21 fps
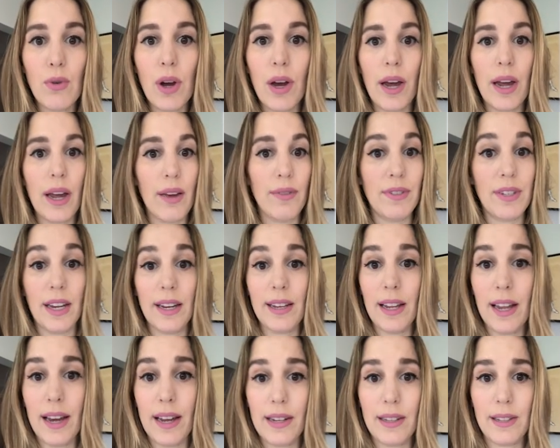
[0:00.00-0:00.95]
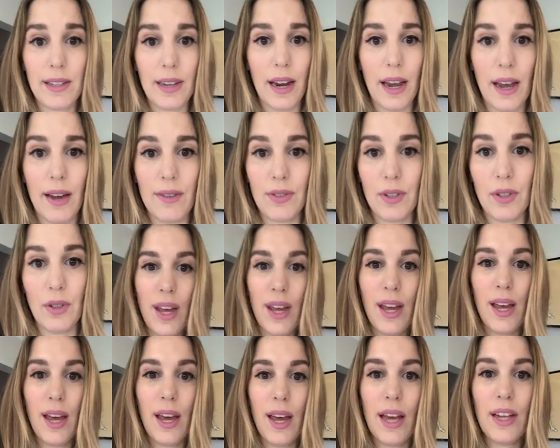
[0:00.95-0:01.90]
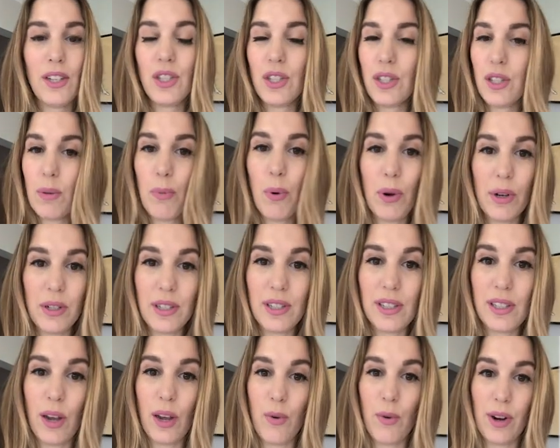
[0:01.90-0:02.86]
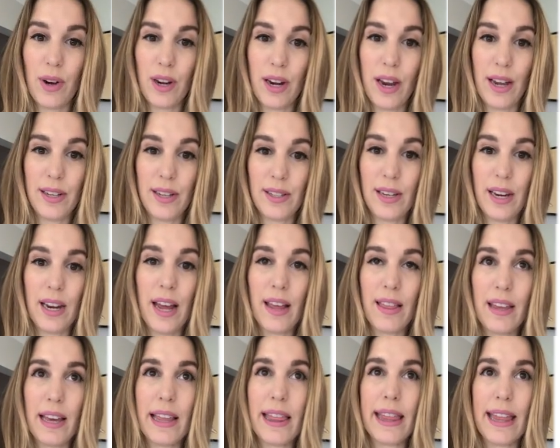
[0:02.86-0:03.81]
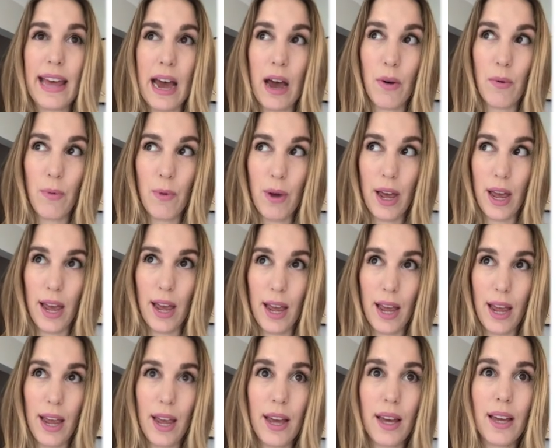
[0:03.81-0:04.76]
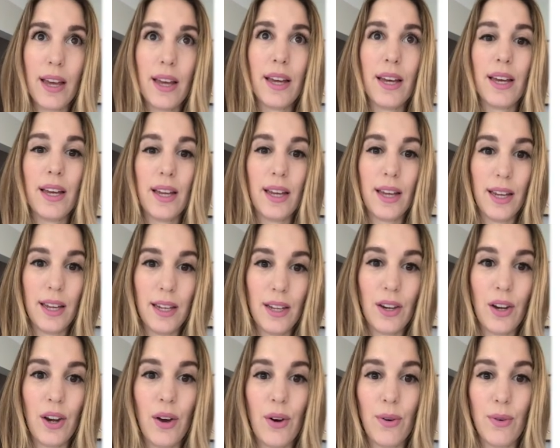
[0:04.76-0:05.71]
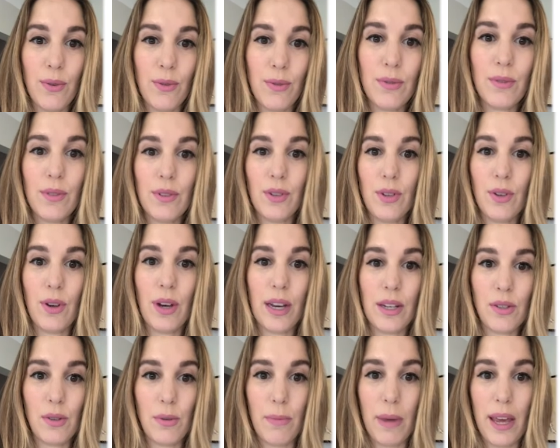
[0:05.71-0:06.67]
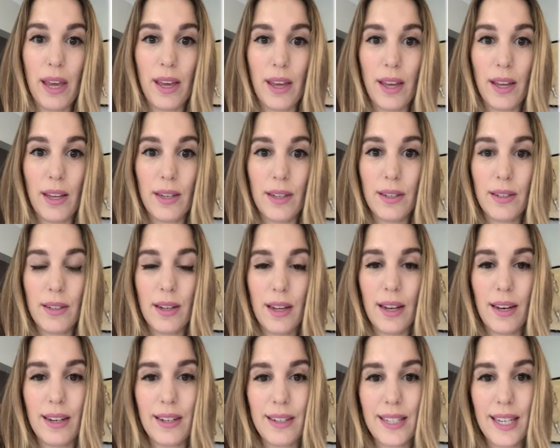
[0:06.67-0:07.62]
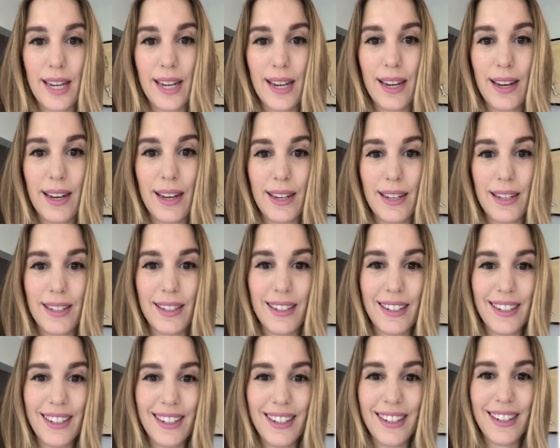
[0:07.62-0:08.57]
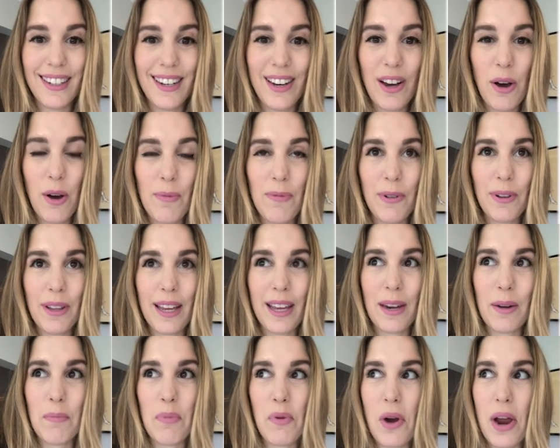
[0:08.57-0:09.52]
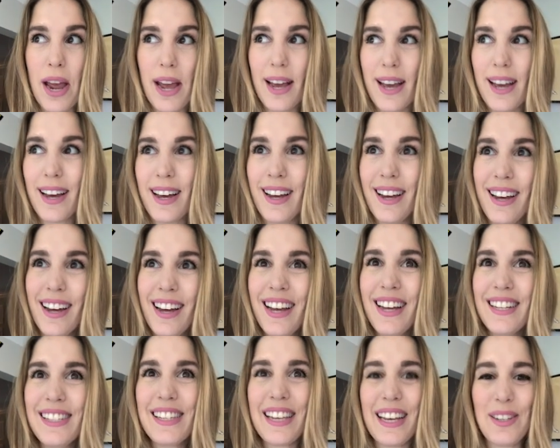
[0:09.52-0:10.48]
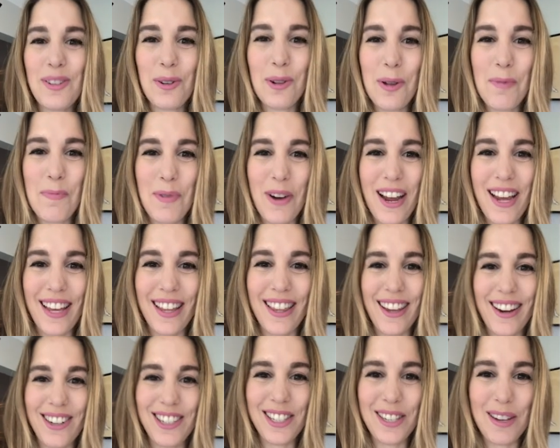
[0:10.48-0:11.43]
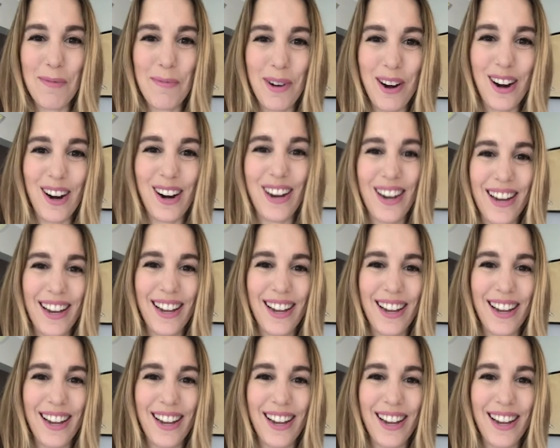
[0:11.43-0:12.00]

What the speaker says: I have deadlines that I have to do. It's just important to stay organized. And I think that way, you guys will make it and hopefully get a break, schedule a break in there somewhere.